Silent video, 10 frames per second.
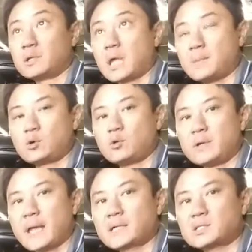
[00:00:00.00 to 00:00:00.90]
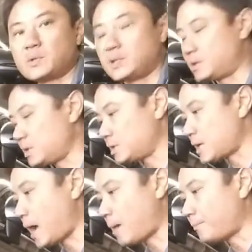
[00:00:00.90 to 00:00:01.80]
The chemical reacts with the
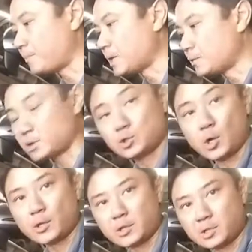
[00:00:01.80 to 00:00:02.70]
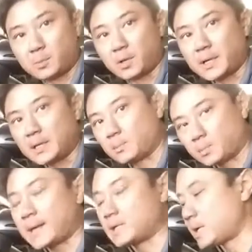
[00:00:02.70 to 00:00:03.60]
dirt, the debris, the
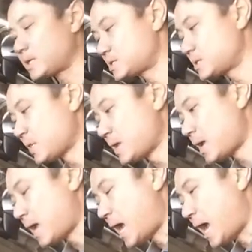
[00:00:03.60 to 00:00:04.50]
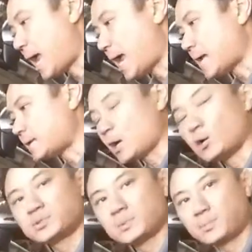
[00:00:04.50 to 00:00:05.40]
brake dust, and
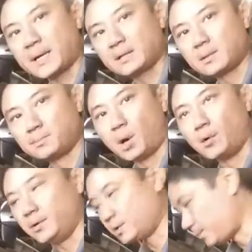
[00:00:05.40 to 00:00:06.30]
helps to break the bond.